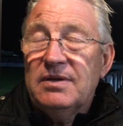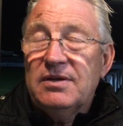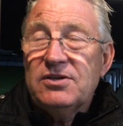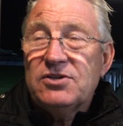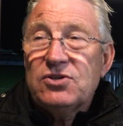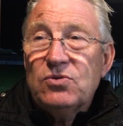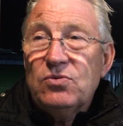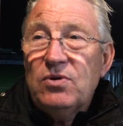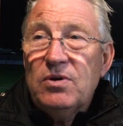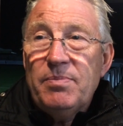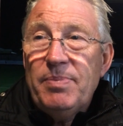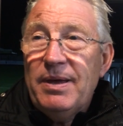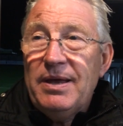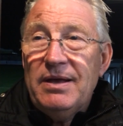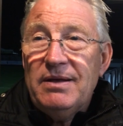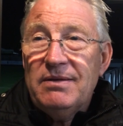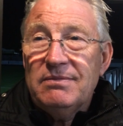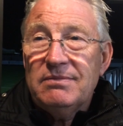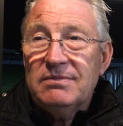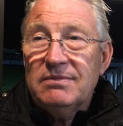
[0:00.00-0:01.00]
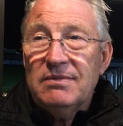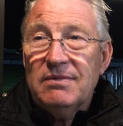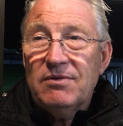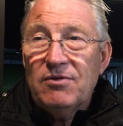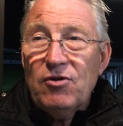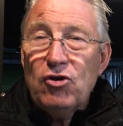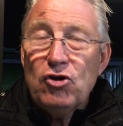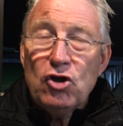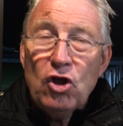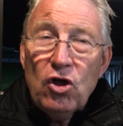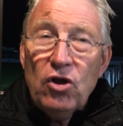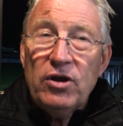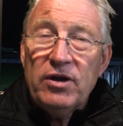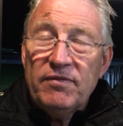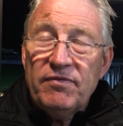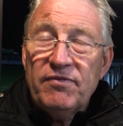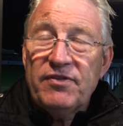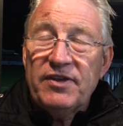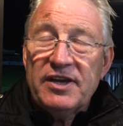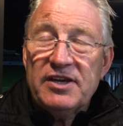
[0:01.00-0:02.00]
it's all about
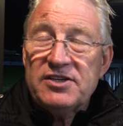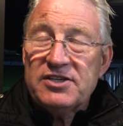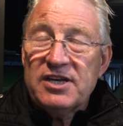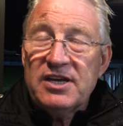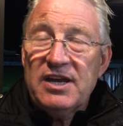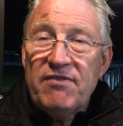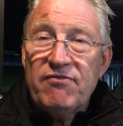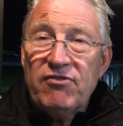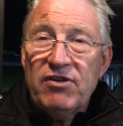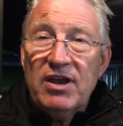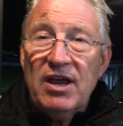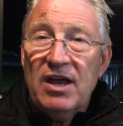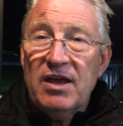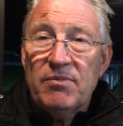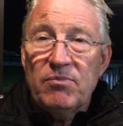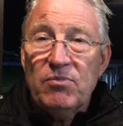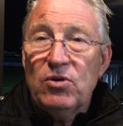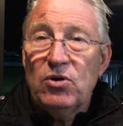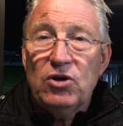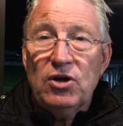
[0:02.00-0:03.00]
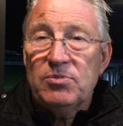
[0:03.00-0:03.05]
learning things in every game.